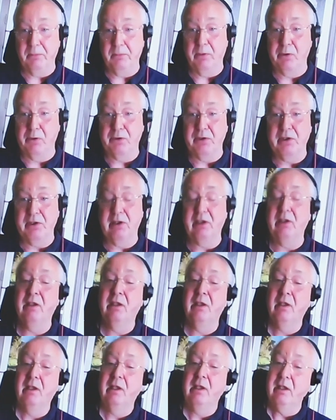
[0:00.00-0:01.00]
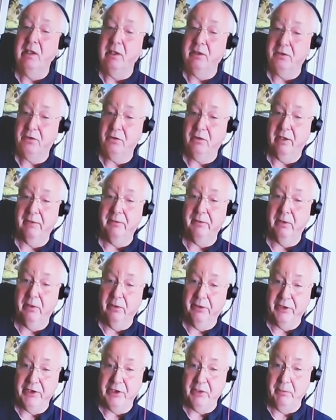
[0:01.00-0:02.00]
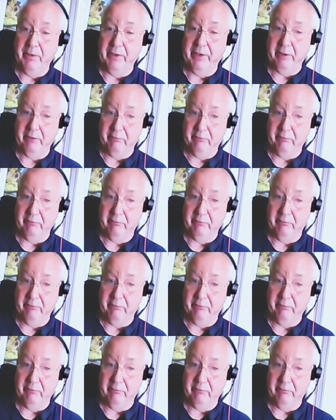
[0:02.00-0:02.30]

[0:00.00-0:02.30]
body and travel the shamanic